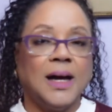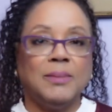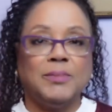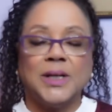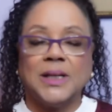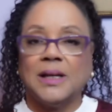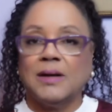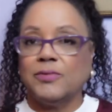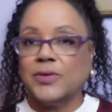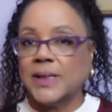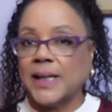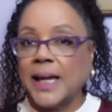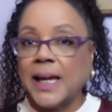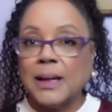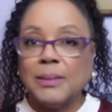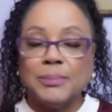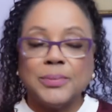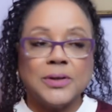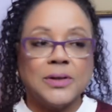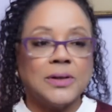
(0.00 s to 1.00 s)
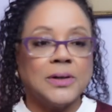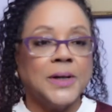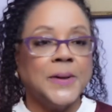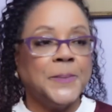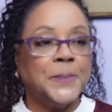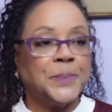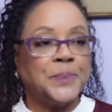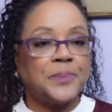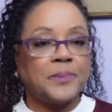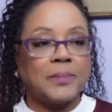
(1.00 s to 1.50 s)
I'm in love with Amber.
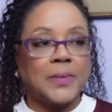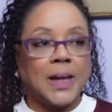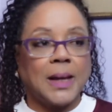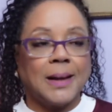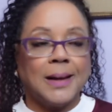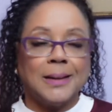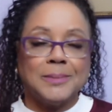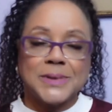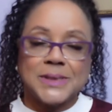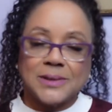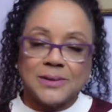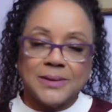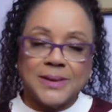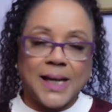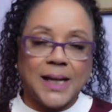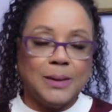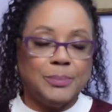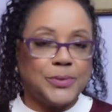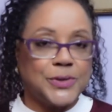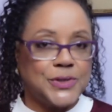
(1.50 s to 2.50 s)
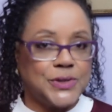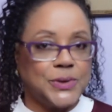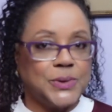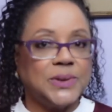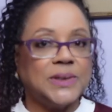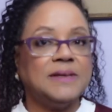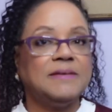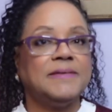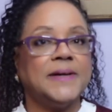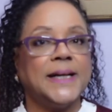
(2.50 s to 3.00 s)
I'm still not a
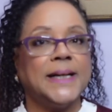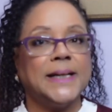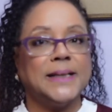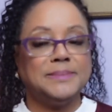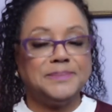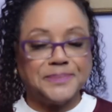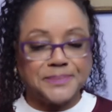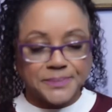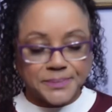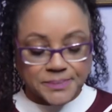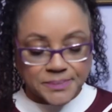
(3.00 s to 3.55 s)
patchouli fan,